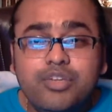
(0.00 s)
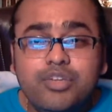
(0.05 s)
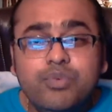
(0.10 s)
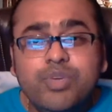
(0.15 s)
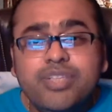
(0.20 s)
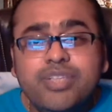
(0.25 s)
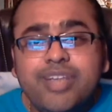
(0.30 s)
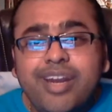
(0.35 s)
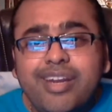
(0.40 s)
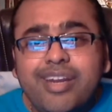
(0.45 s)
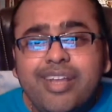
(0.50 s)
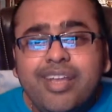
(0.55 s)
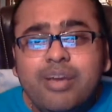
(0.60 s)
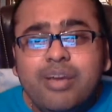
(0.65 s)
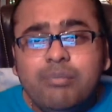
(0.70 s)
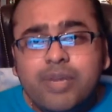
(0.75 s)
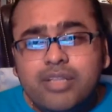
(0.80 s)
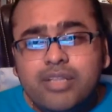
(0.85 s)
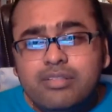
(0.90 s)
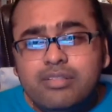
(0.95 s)
you were chanting
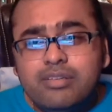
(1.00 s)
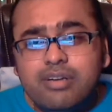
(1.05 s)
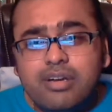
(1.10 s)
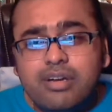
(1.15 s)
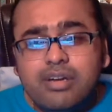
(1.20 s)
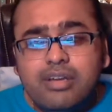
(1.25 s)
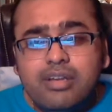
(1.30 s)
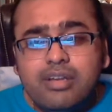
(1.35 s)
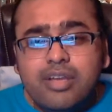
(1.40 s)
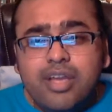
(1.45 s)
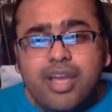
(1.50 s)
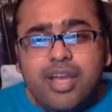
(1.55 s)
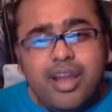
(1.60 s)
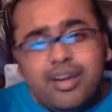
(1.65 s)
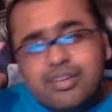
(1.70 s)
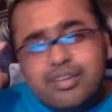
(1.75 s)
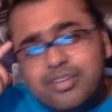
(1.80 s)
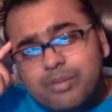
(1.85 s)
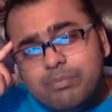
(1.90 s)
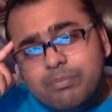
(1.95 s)
a mantra,
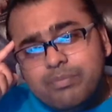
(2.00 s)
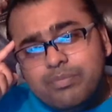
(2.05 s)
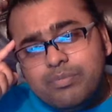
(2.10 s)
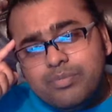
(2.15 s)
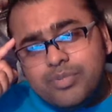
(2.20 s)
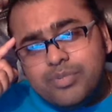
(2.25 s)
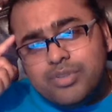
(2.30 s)
and your